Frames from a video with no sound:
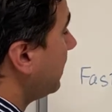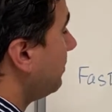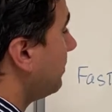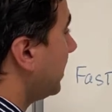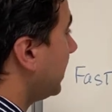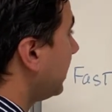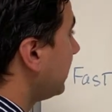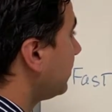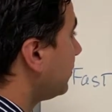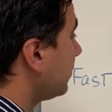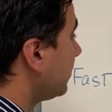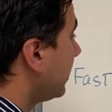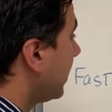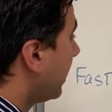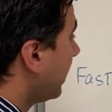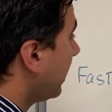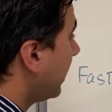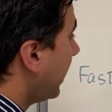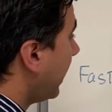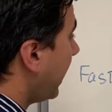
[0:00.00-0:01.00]
minutes
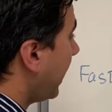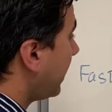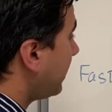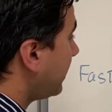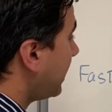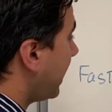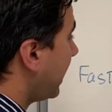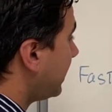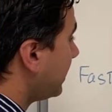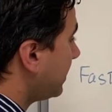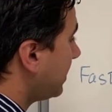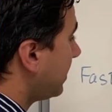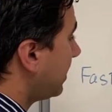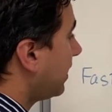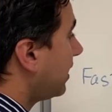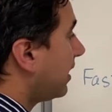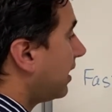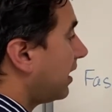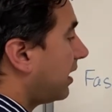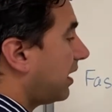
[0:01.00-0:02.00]
and then
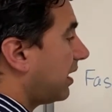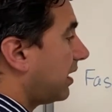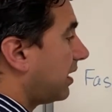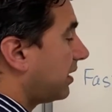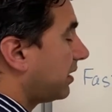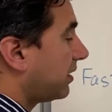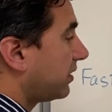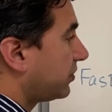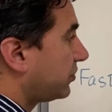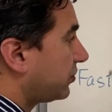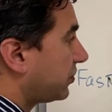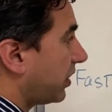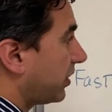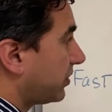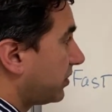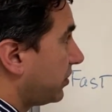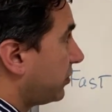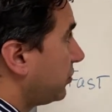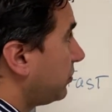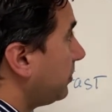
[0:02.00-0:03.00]
start the
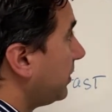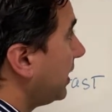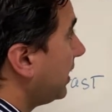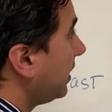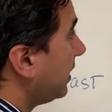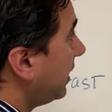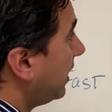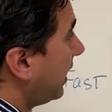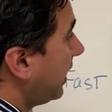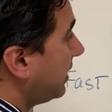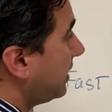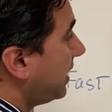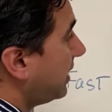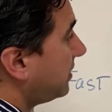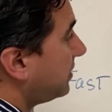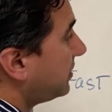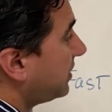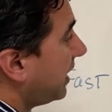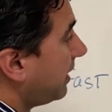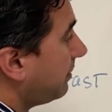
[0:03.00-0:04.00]
speed. And then
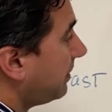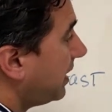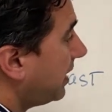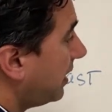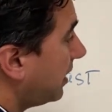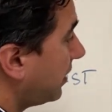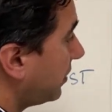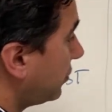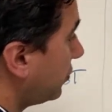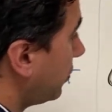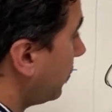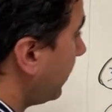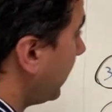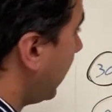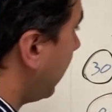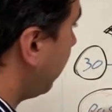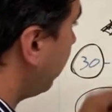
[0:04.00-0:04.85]
same here, so we have